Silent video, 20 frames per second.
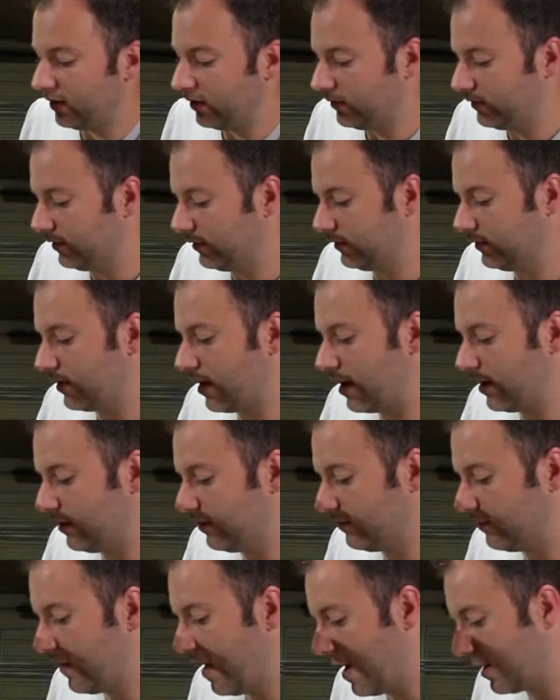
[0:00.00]
This is not
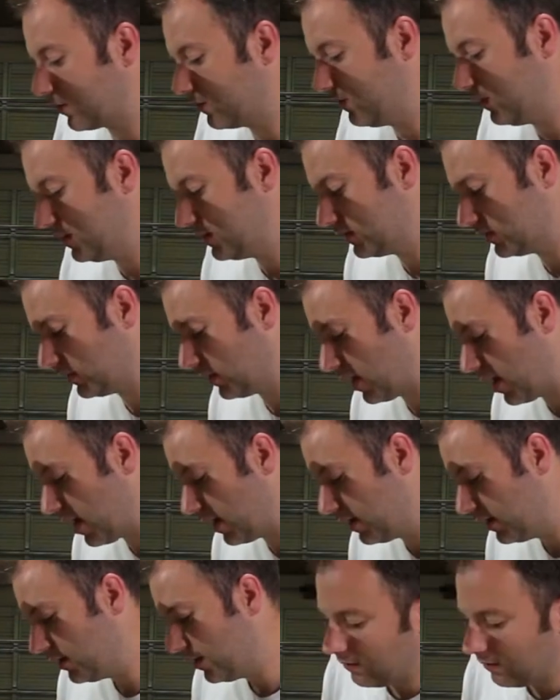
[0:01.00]
in fact V-slot.